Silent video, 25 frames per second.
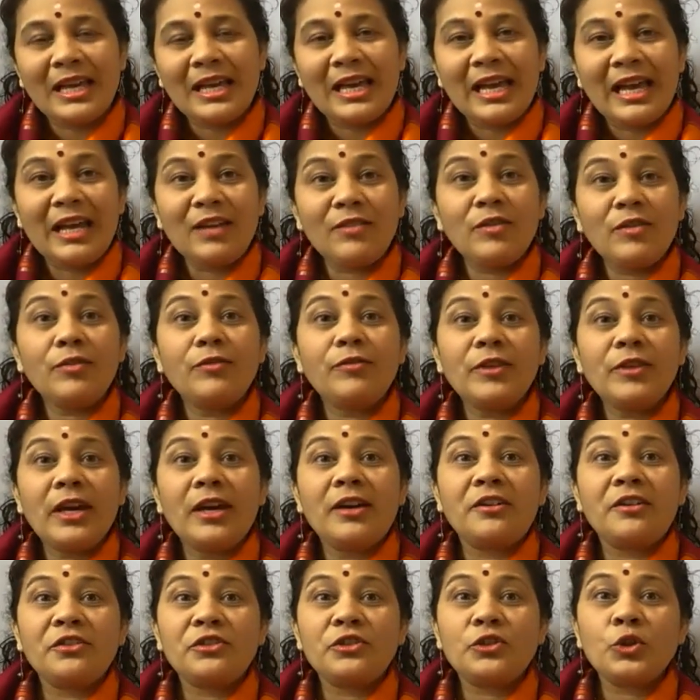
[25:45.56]
And if we
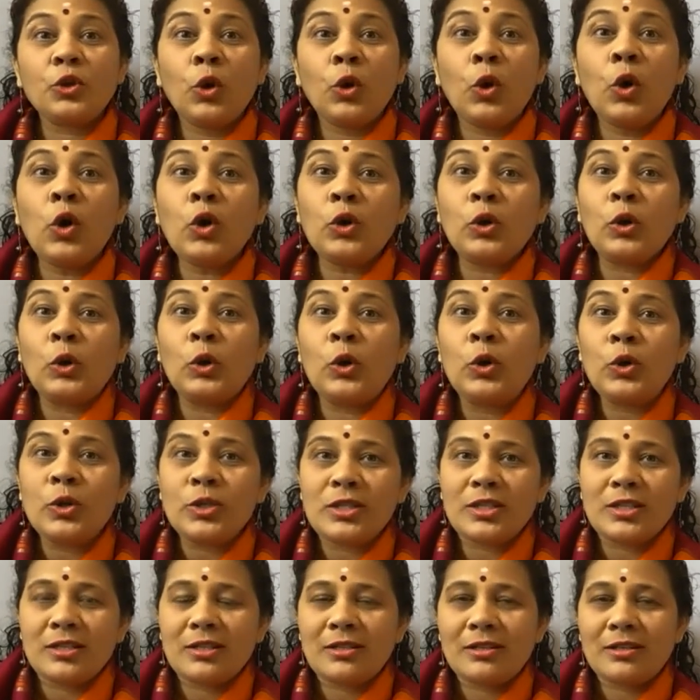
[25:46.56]
are so
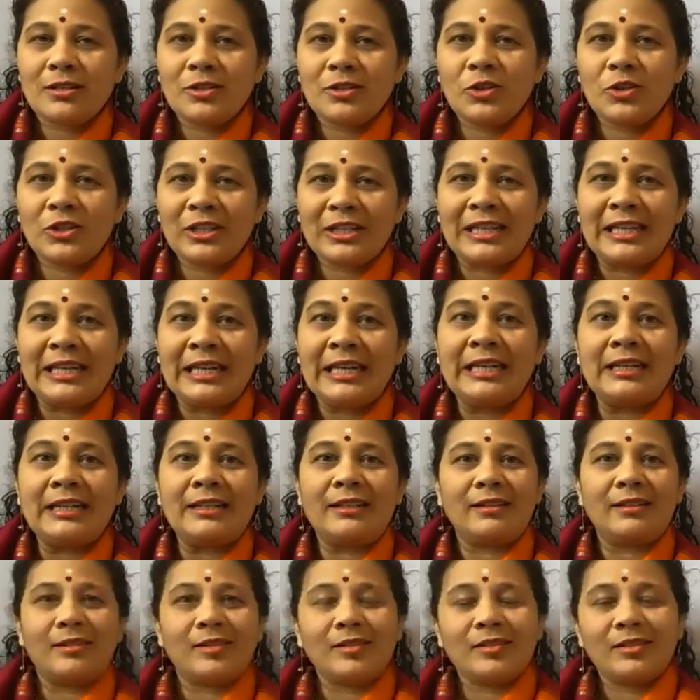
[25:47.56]
close to the grid,
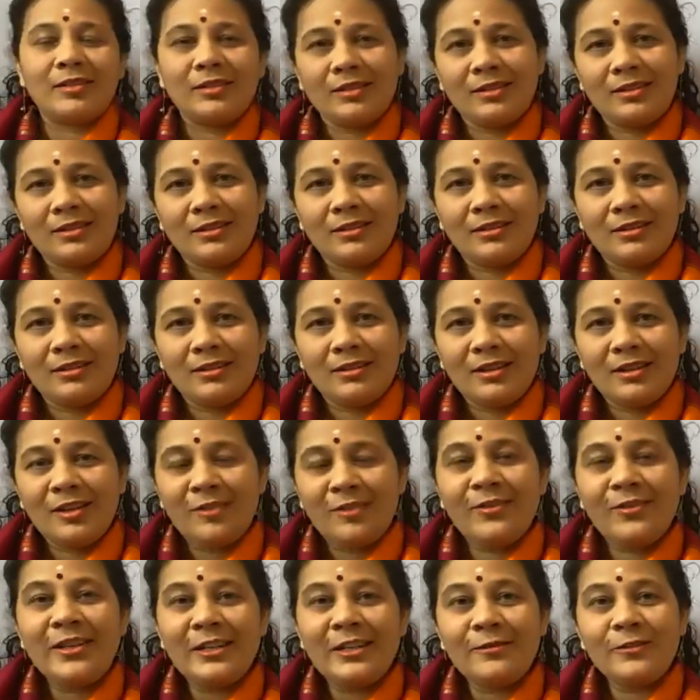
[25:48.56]
if
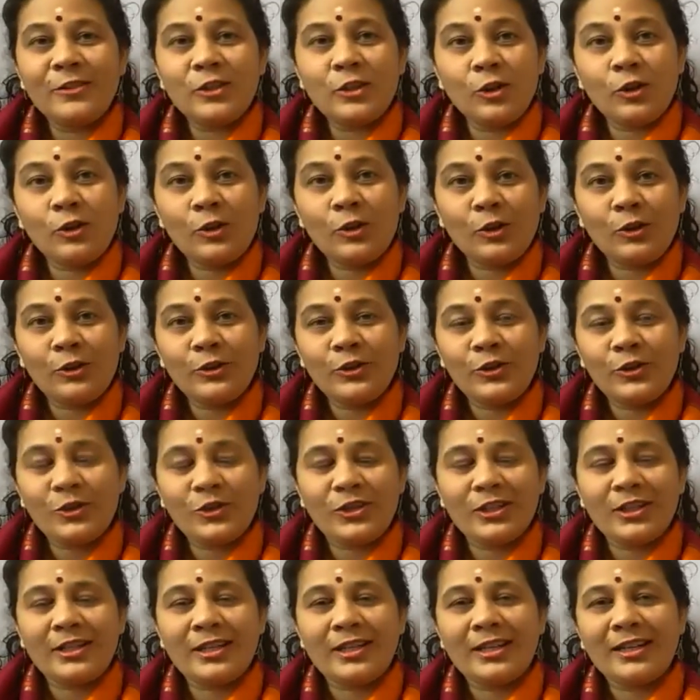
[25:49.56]
we live so close to the
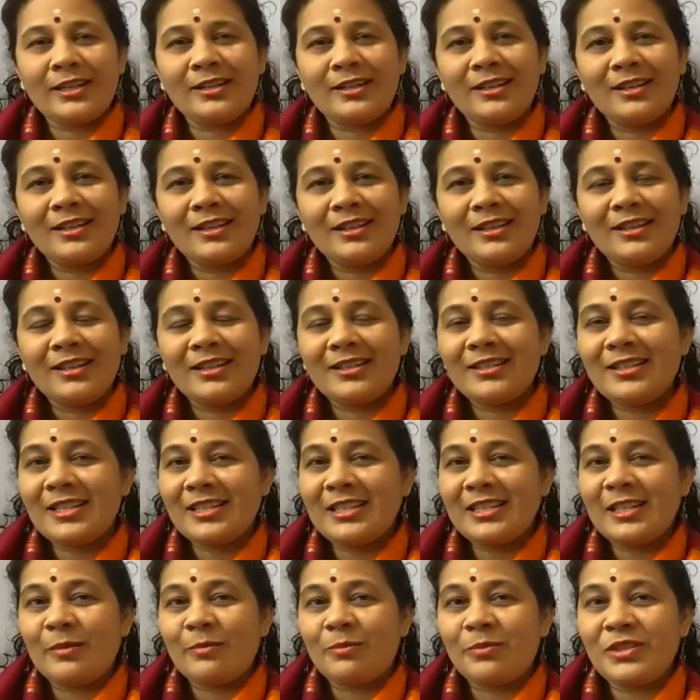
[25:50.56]
grid, there's a
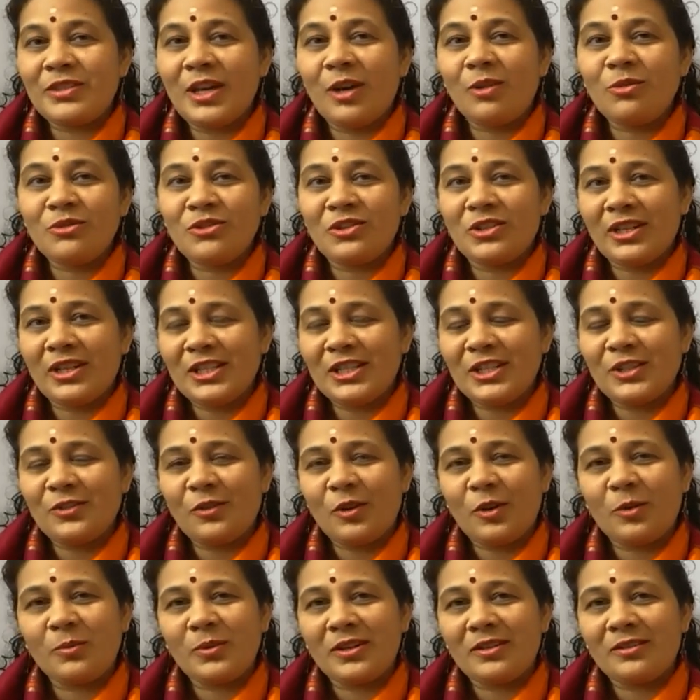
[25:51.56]
step-down
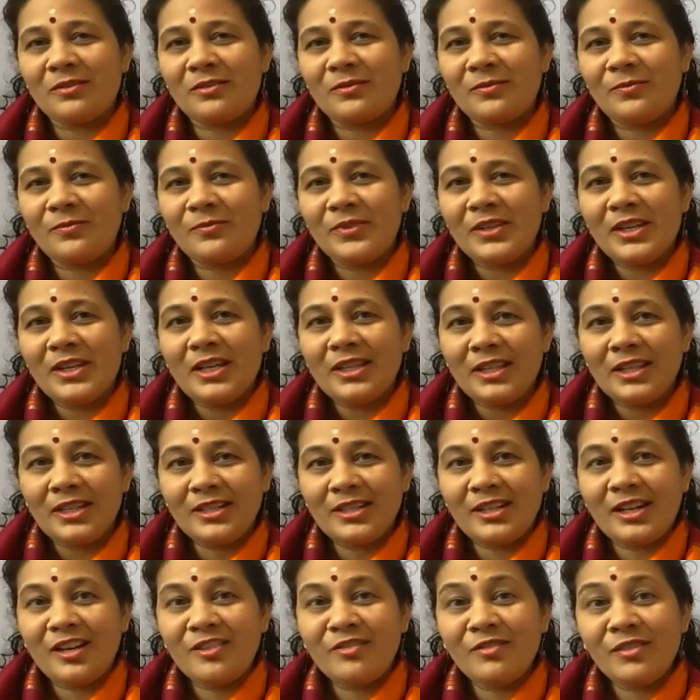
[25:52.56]
transformer that
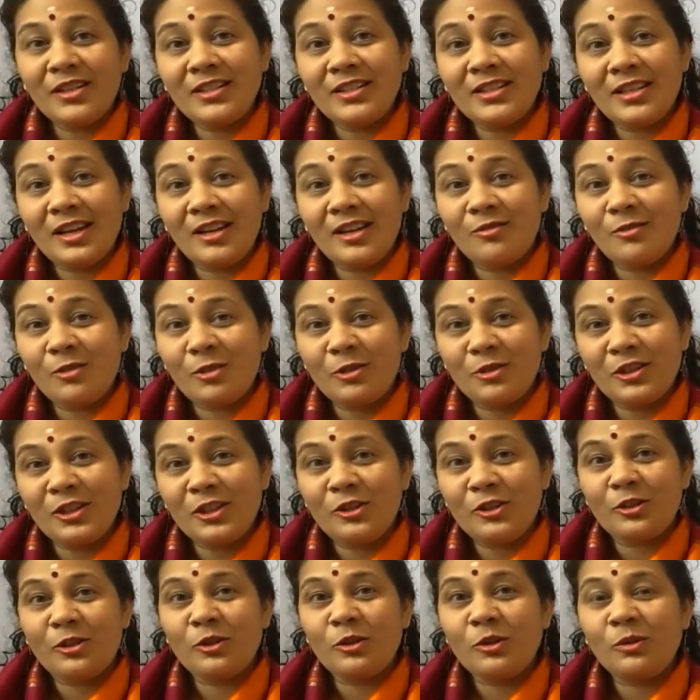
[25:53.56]
converts high voltage
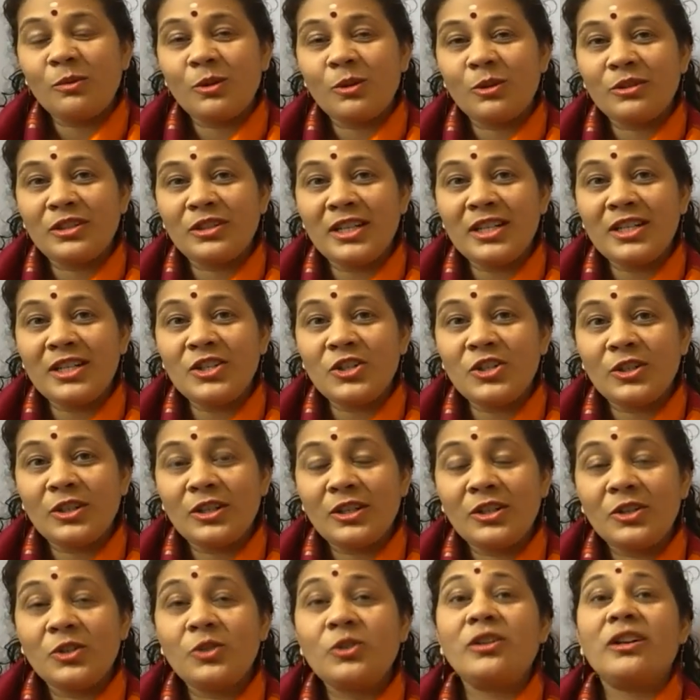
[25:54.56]
to low voltage
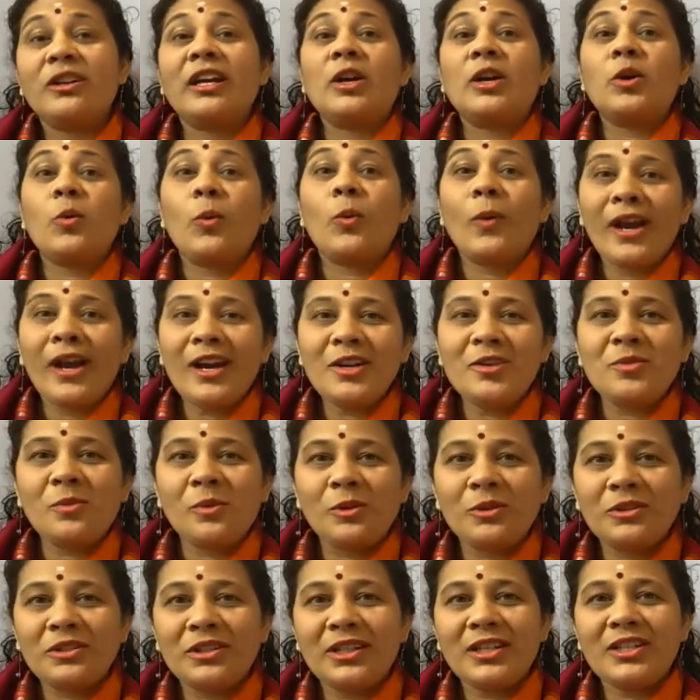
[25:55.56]
to the required
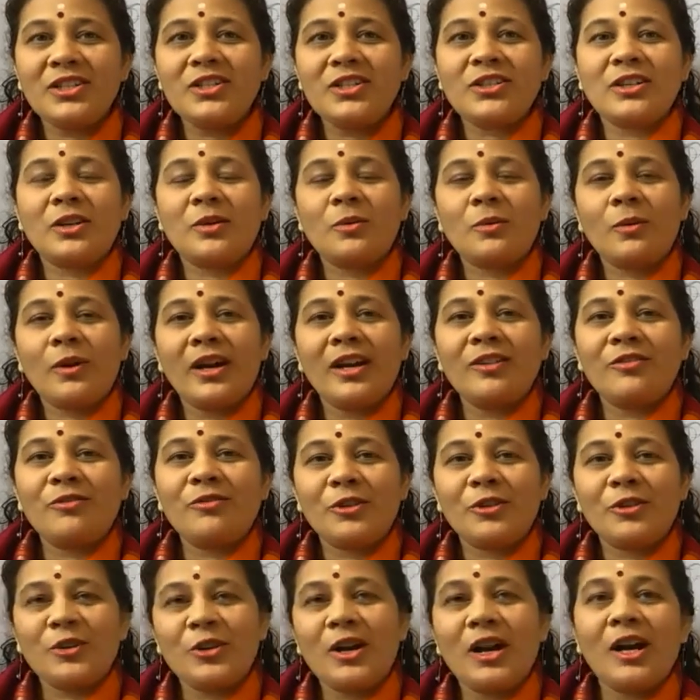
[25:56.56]
voltage required
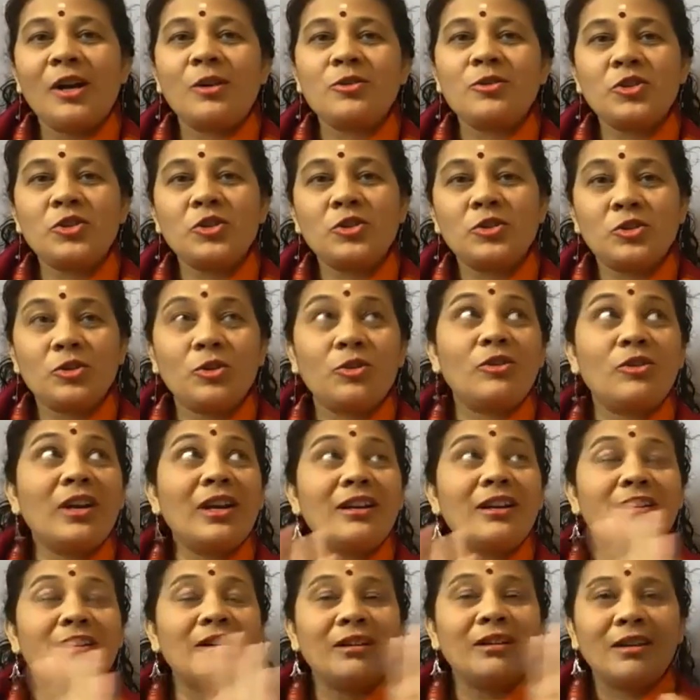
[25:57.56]
for your house to
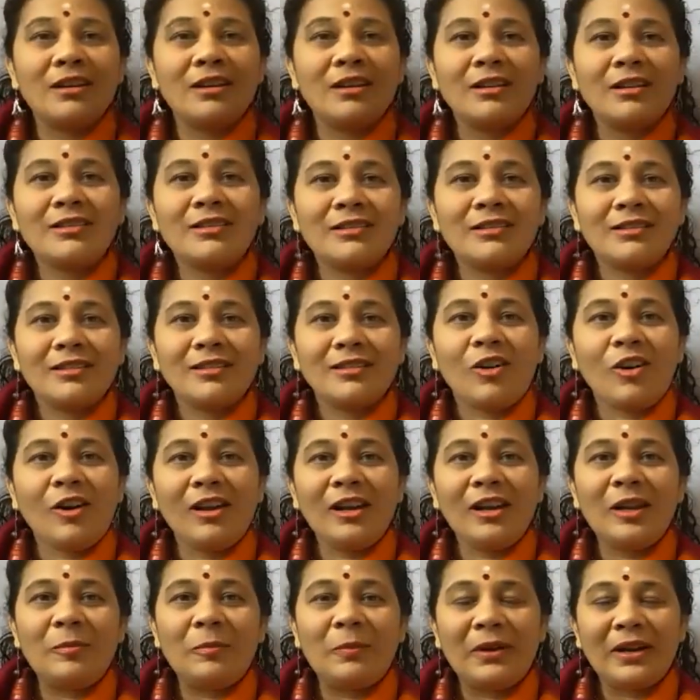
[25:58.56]
run
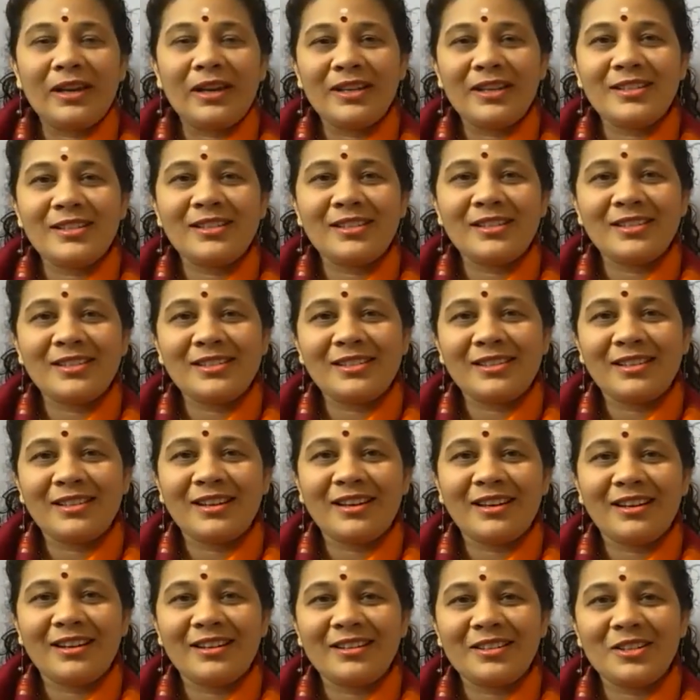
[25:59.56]
all appliances in the
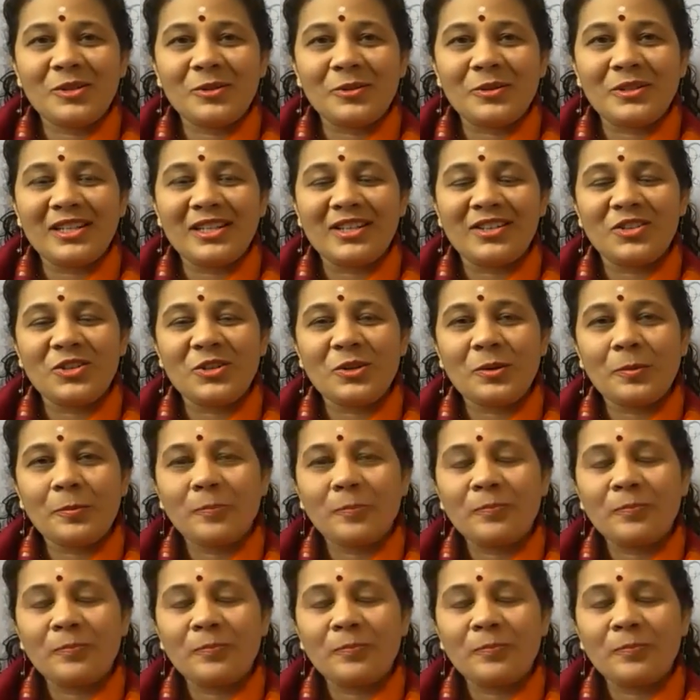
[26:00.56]
correct usage.